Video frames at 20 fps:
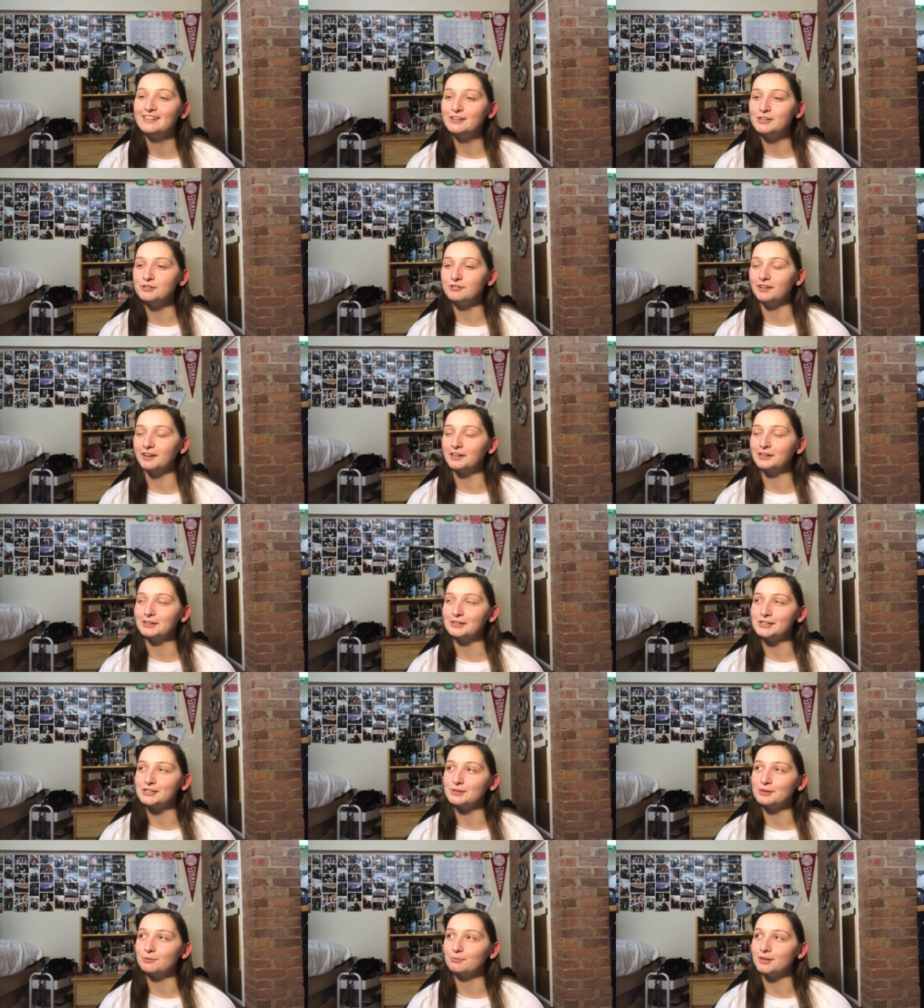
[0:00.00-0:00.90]
was really
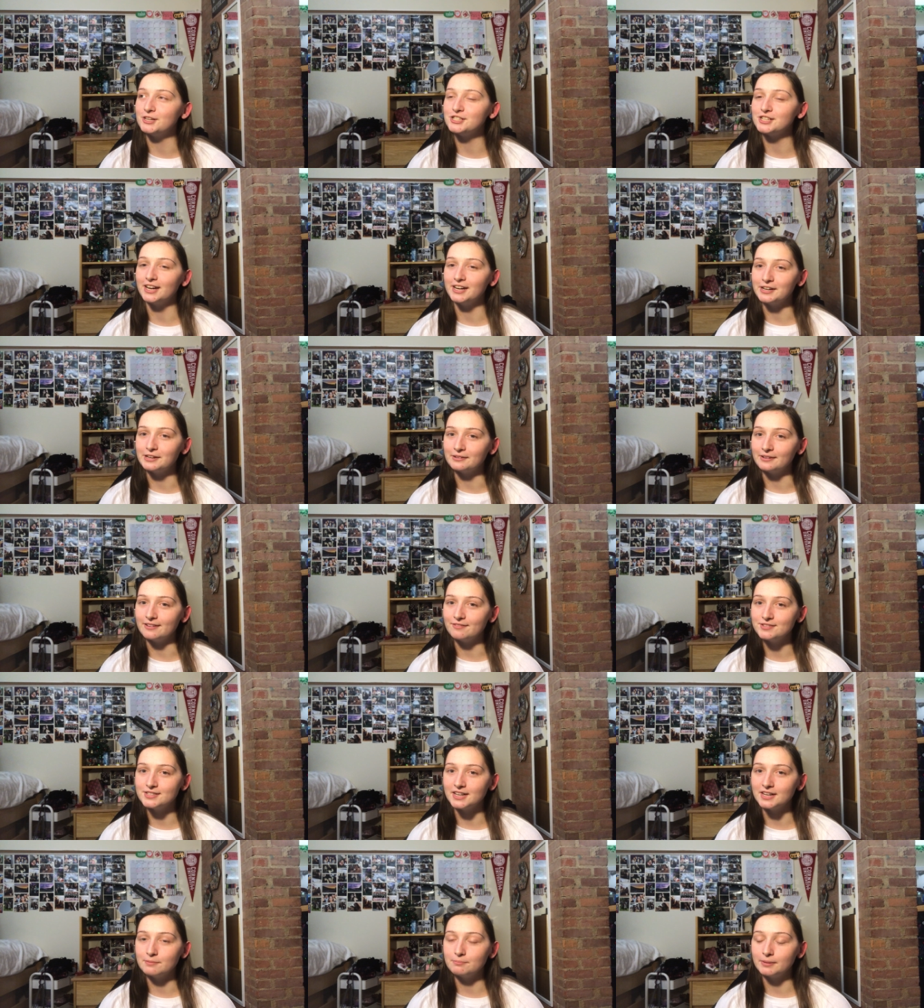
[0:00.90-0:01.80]
close with, which I know I've
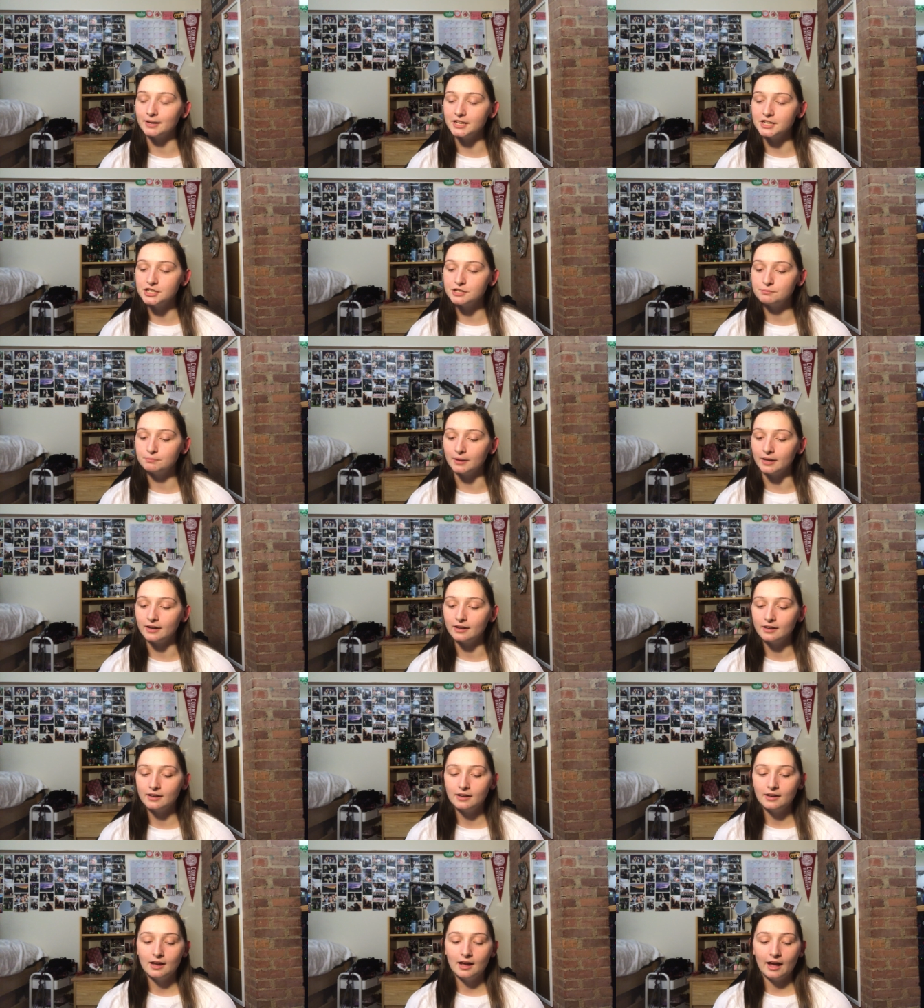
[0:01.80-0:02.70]
said a bunch, but
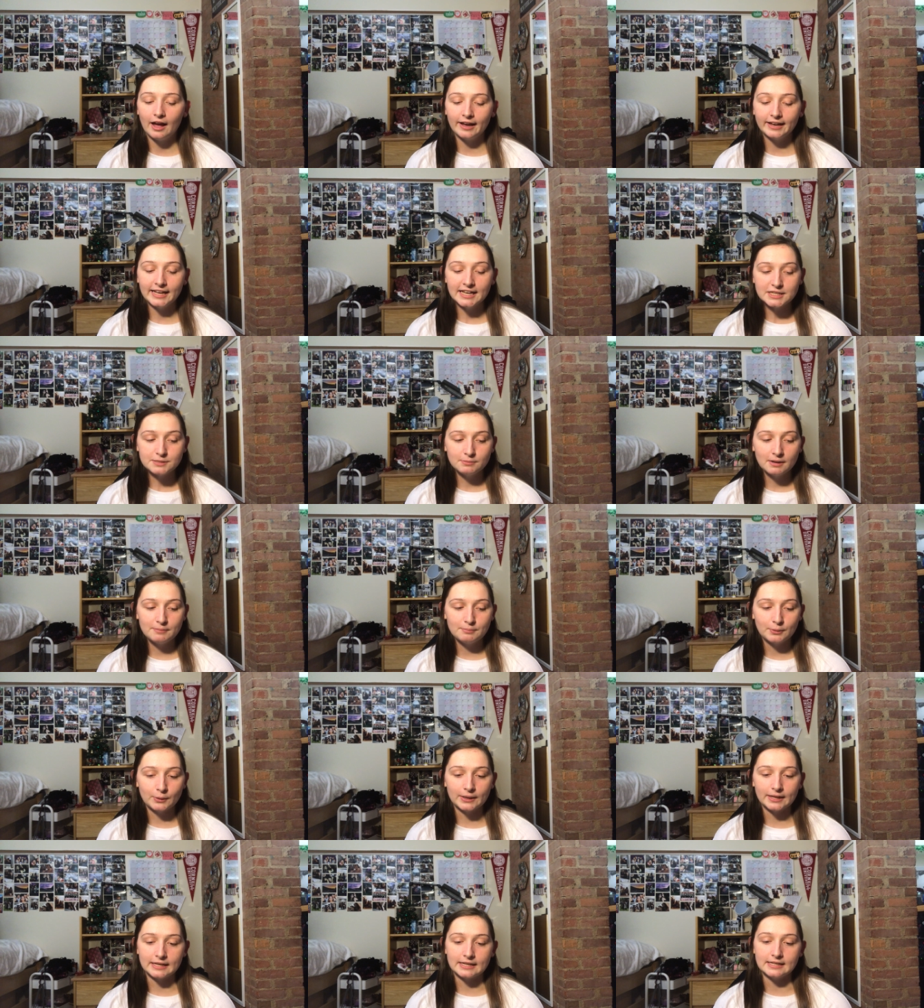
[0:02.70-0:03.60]
I guess my
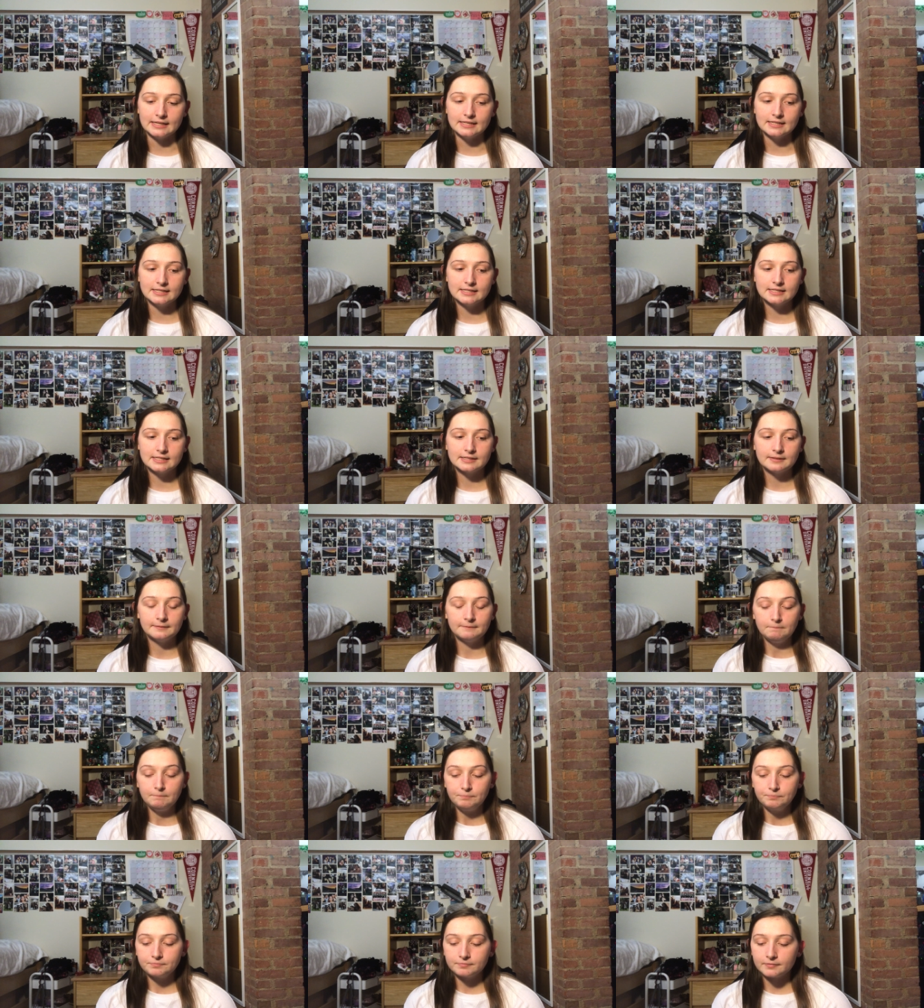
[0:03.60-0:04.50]
point is
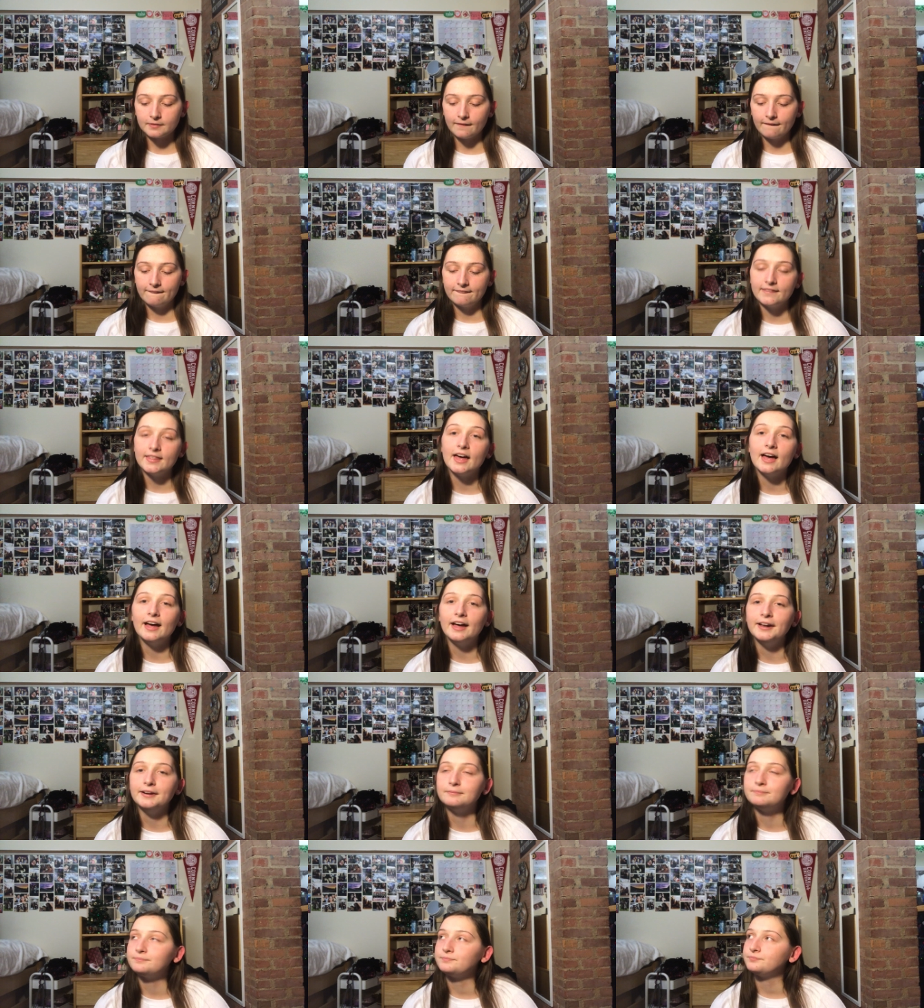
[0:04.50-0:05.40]

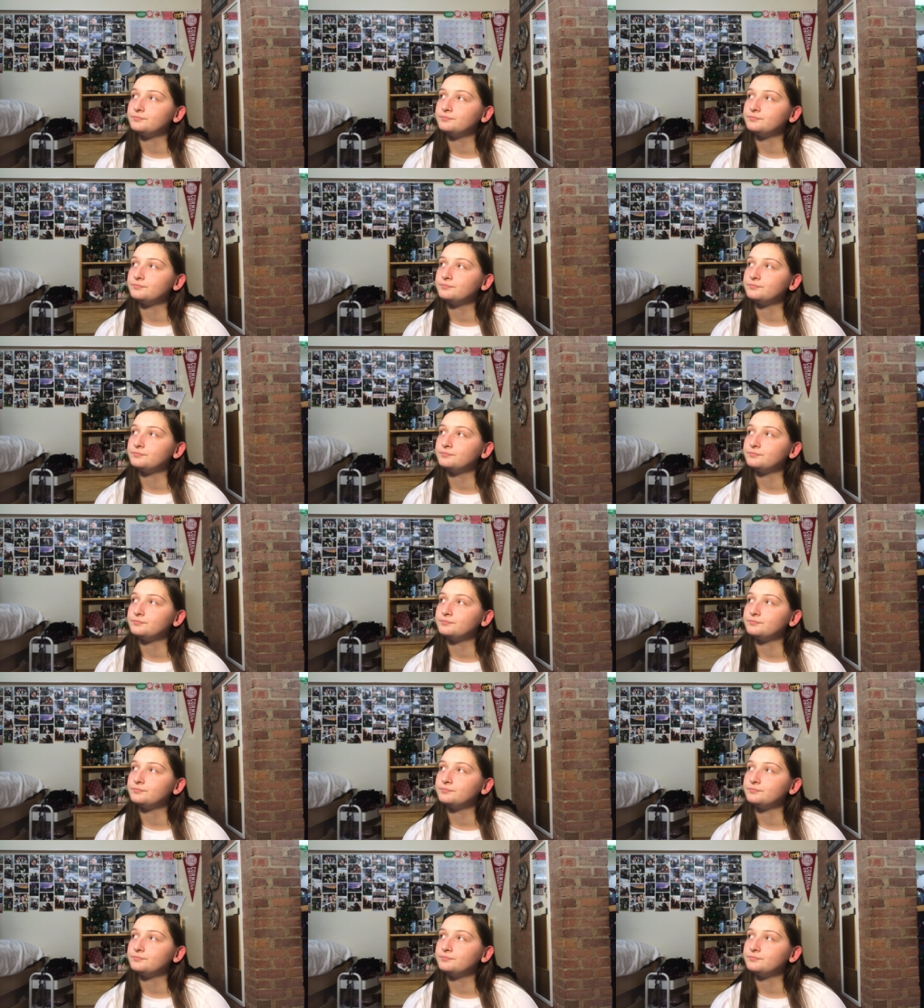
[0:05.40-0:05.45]
that